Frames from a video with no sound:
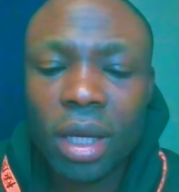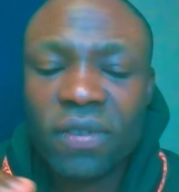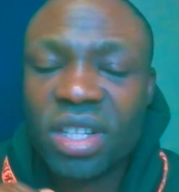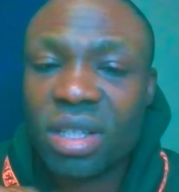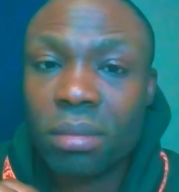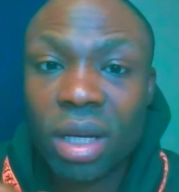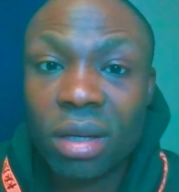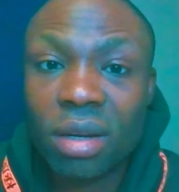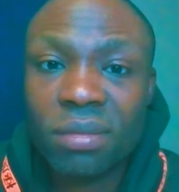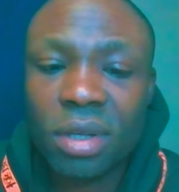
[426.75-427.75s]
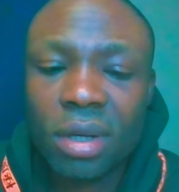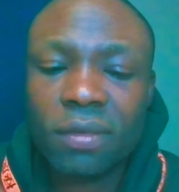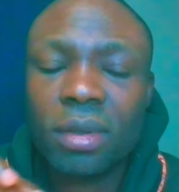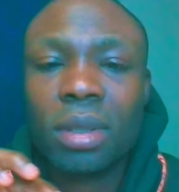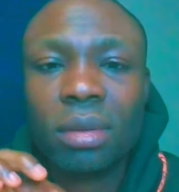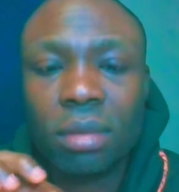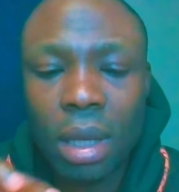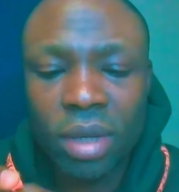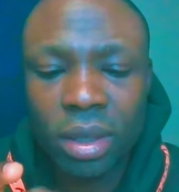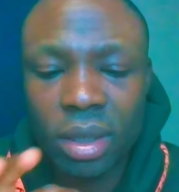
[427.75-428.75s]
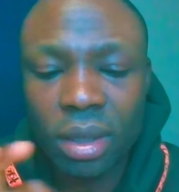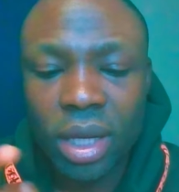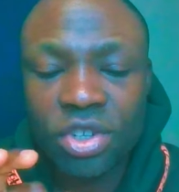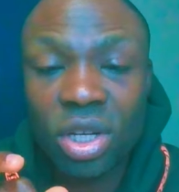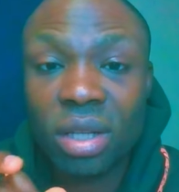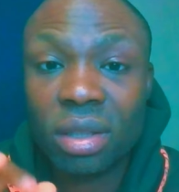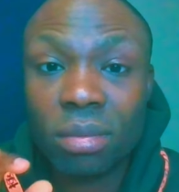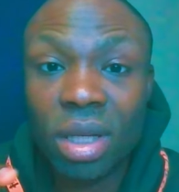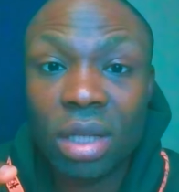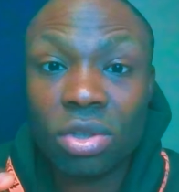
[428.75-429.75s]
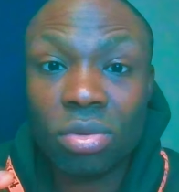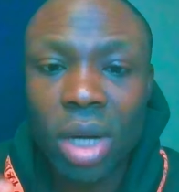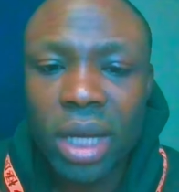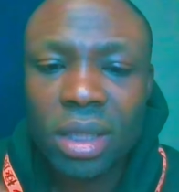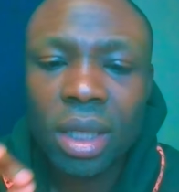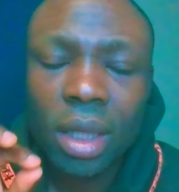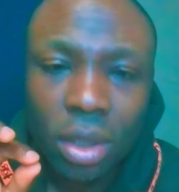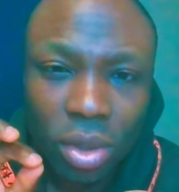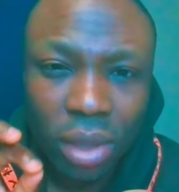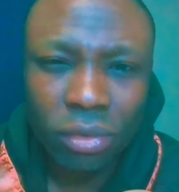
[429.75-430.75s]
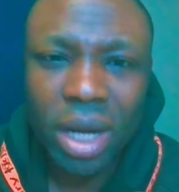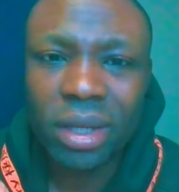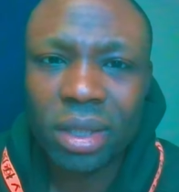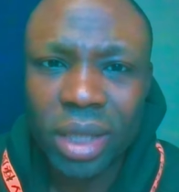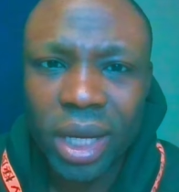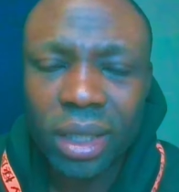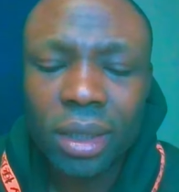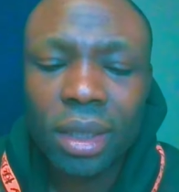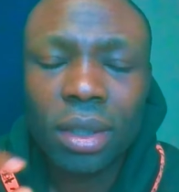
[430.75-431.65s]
If this number comes off, I mean the angelic number that you write, you can write it again.